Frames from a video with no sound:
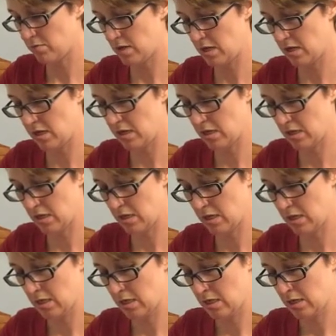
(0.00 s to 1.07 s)
be
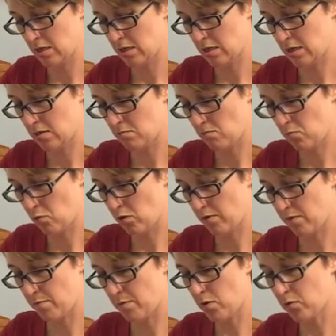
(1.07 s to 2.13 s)
more
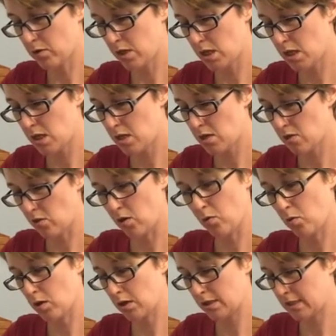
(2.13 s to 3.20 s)
of a bulky or
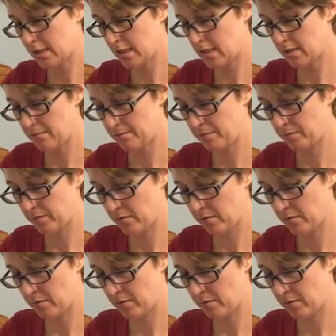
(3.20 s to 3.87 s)
a worsted.